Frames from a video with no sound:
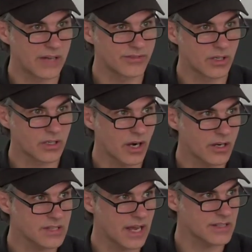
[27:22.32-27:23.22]

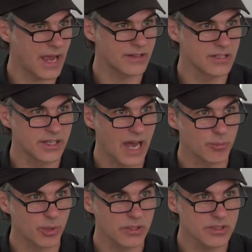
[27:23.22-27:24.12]
avant-gardes, as
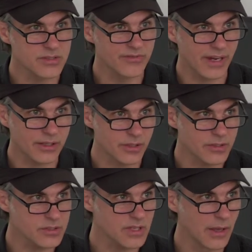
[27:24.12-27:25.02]
anti-capitalist
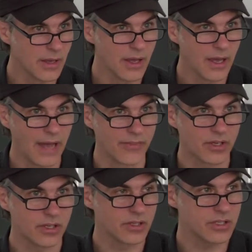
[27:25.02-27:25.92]
vectors, and
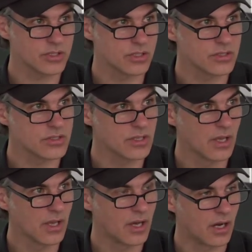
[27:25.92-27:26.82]
the conditions
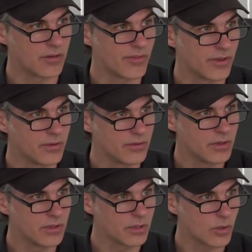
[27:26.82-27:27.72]
of the
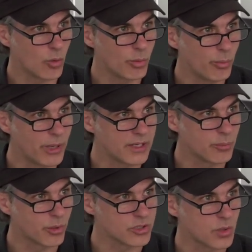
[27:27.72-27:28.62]
global petty
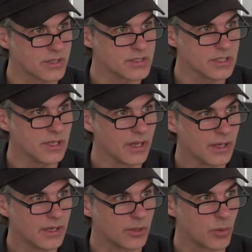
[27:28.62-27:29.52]
bourgeoisie
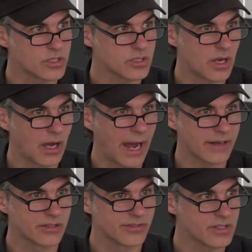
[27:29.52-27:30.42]
in which
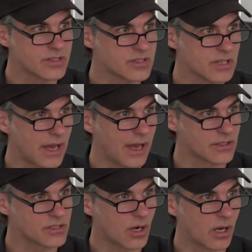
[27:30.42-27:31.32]
activists
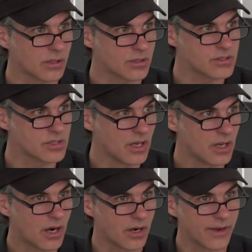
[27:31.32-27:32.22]
and scholars
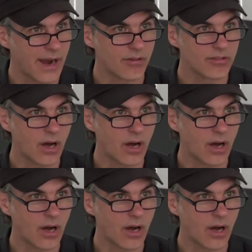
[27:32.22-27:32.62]
are now